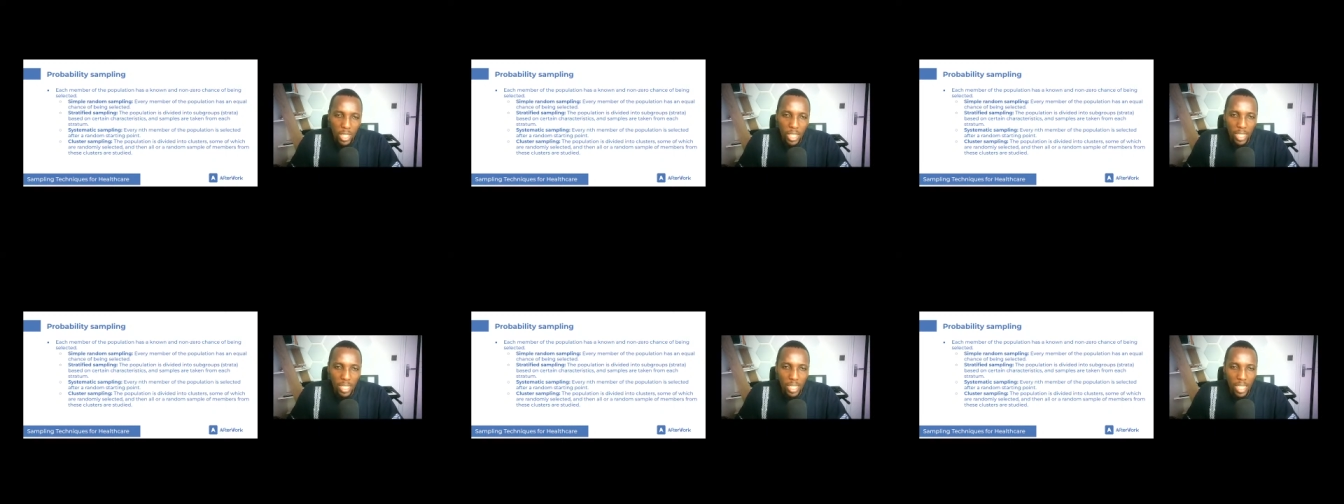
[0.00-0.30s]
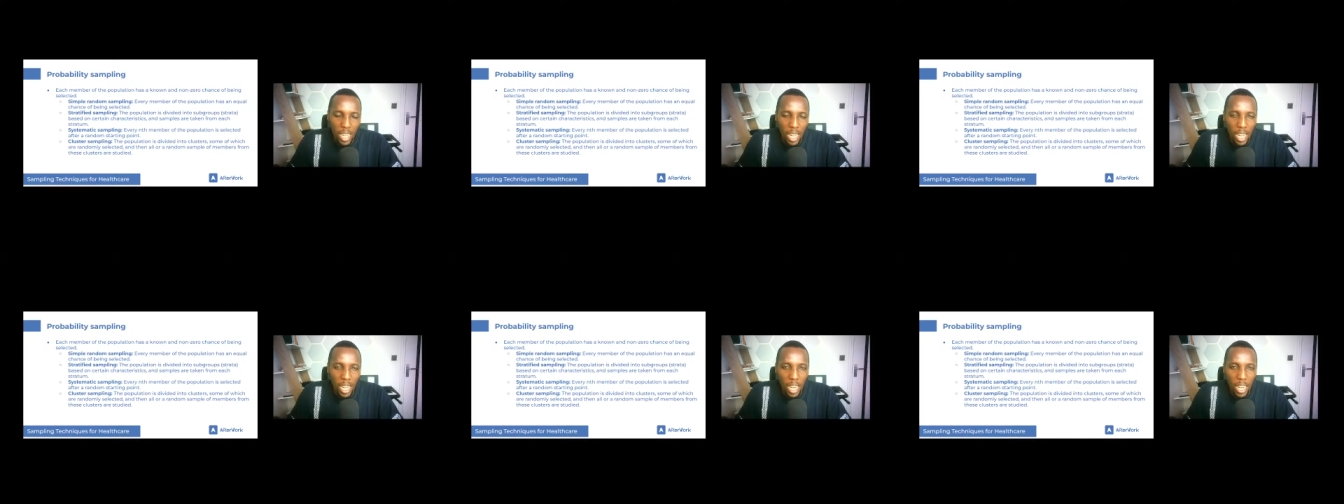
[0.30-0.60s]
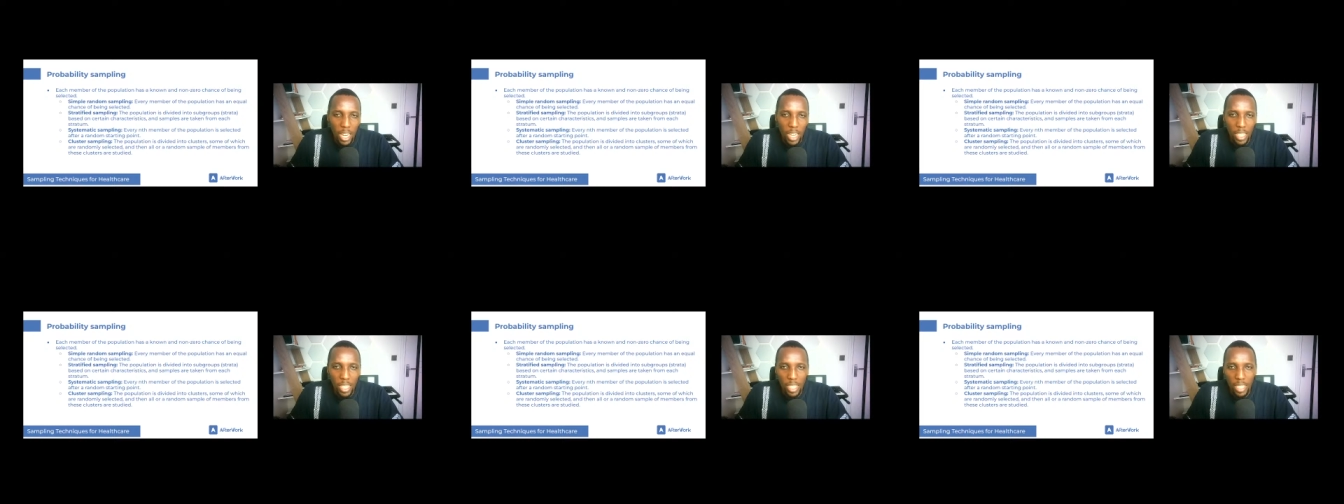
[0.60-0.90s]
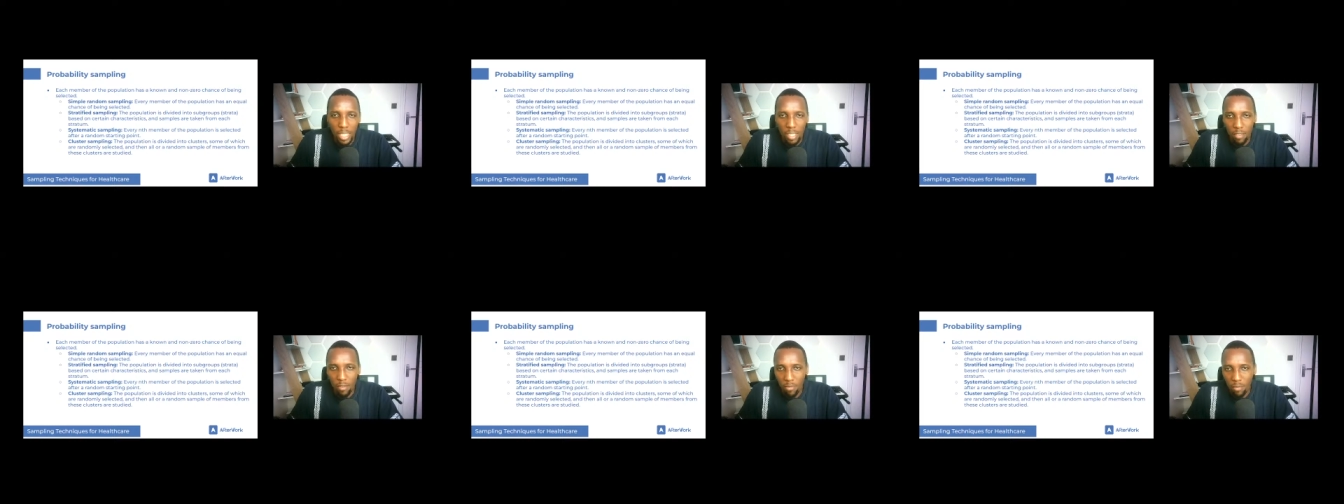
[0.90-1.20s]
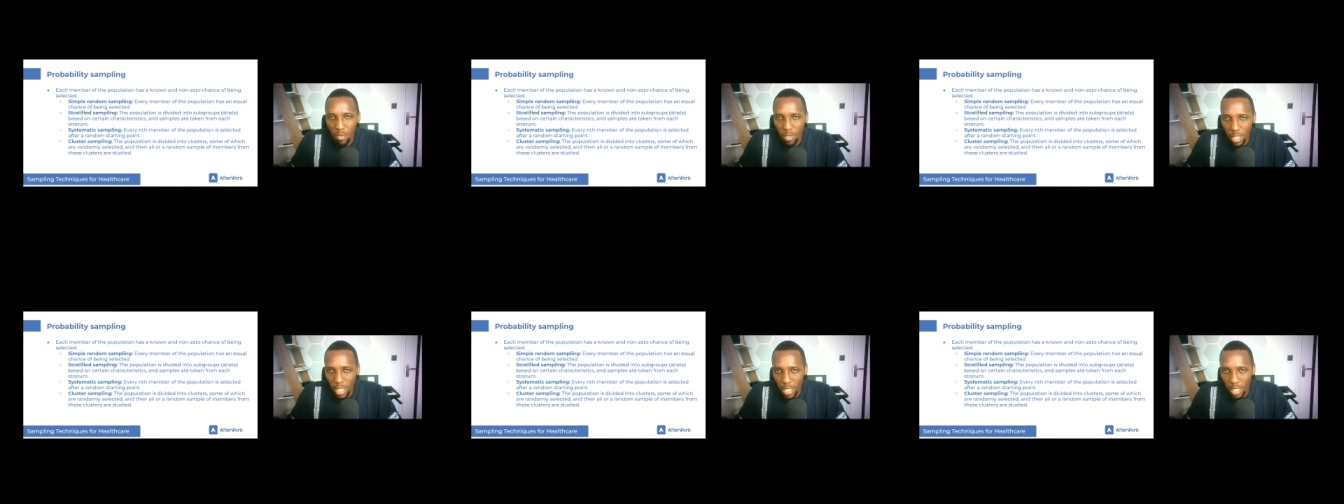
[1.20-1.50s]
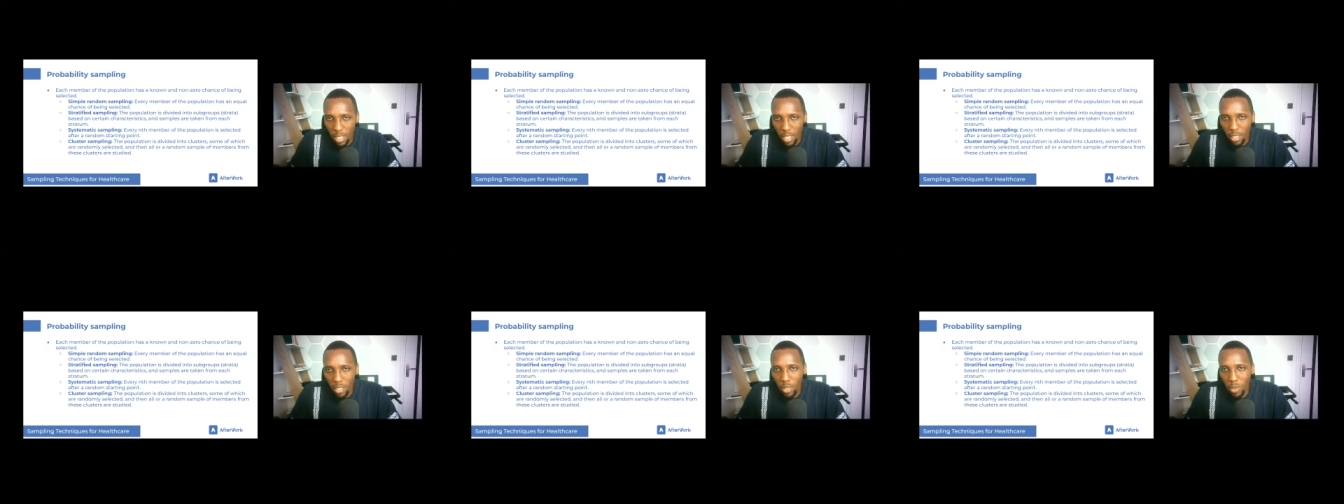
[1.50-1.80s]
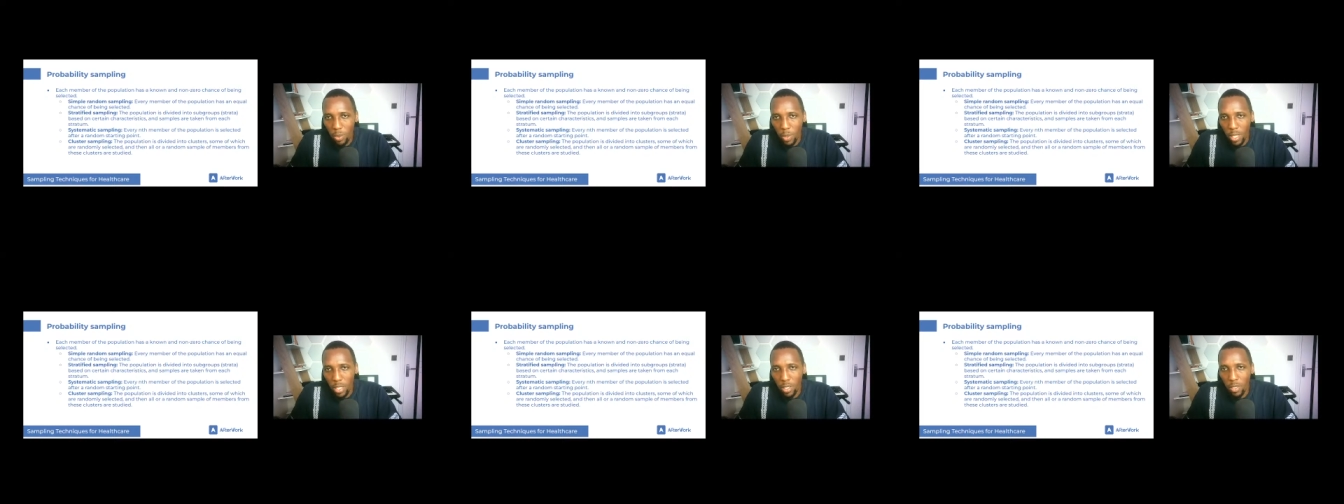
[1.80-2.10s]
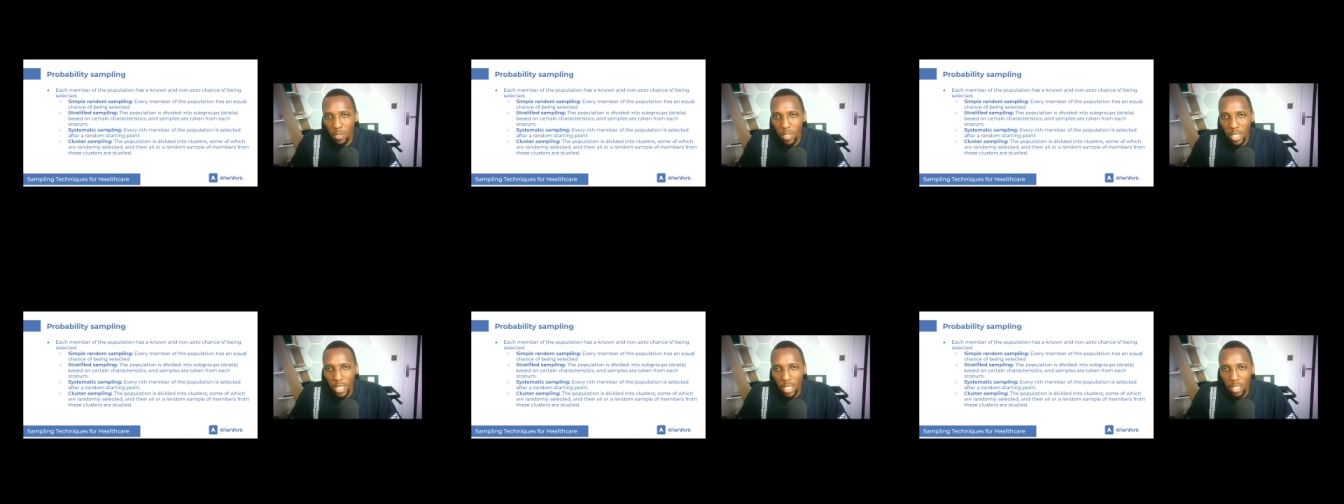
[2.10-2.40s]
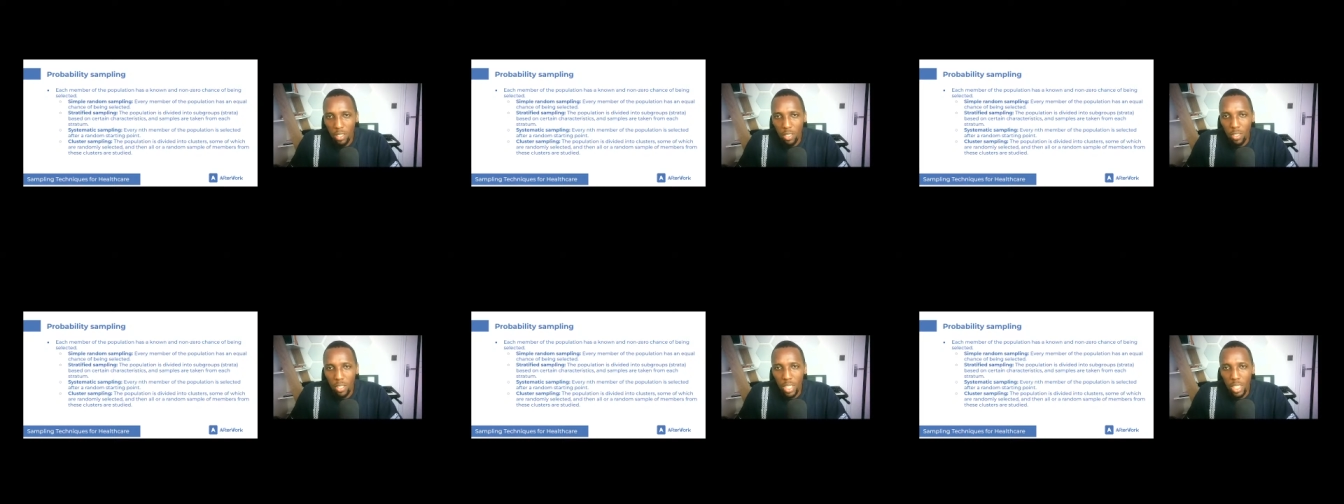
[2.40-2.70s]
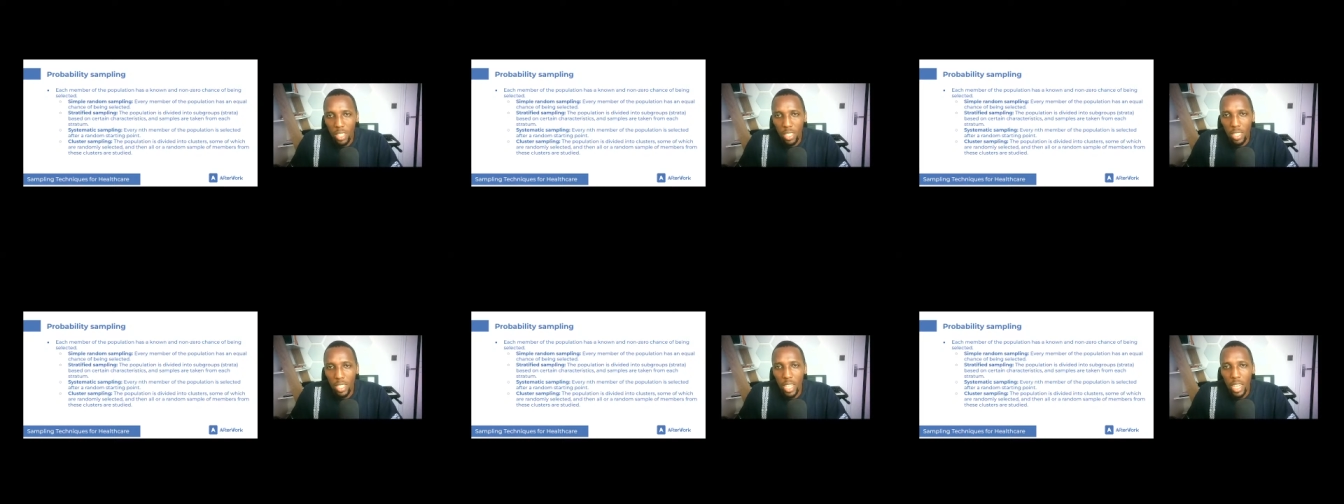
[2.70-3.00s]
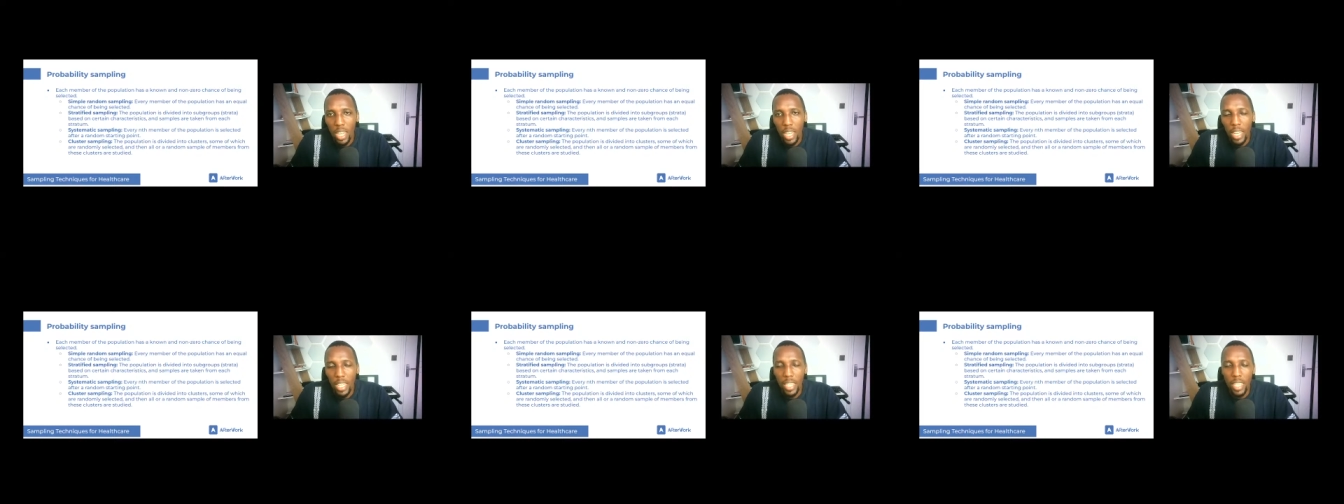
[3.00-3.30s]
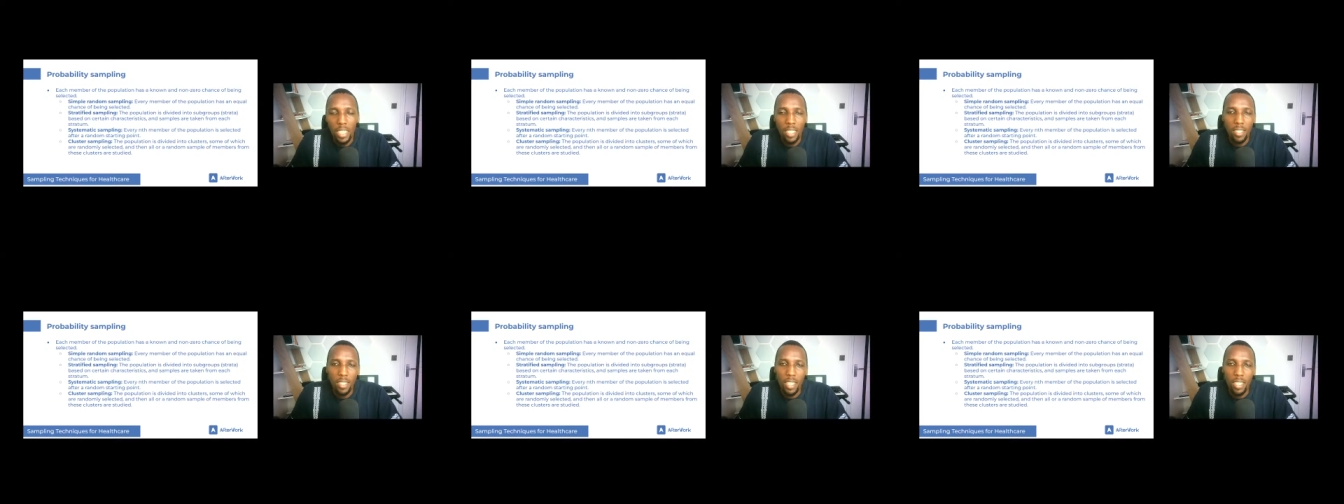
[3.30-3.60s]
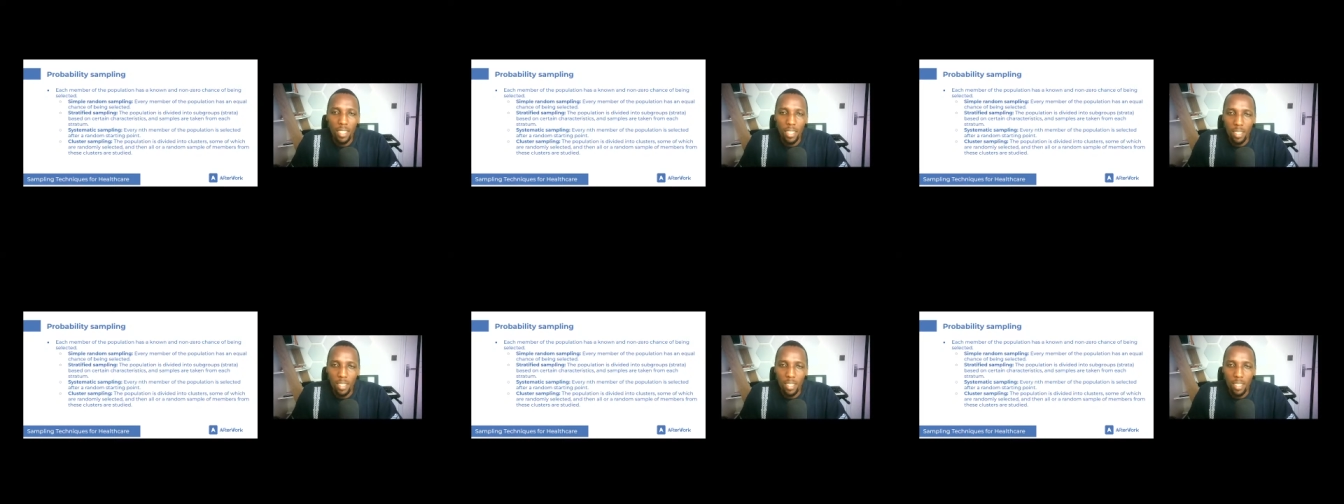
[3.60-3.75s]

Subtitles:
that are in the east, west of a district, and then